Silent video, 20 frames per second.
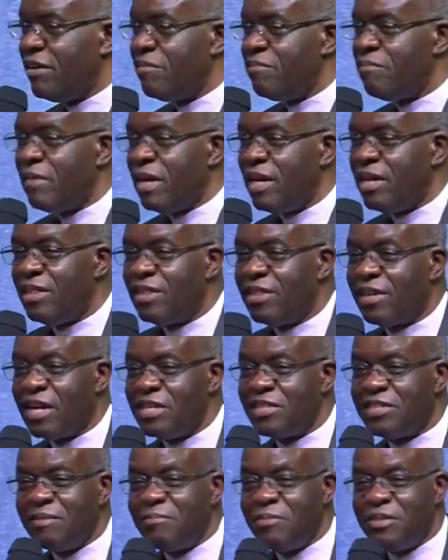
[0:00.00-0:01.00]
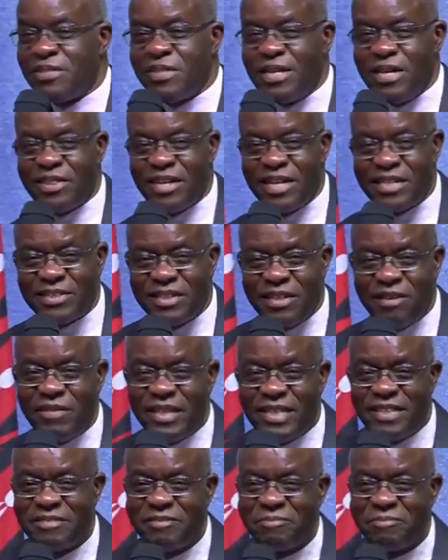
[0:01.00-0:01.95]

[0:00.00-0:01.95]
month. Can somebody say Thanksgiving?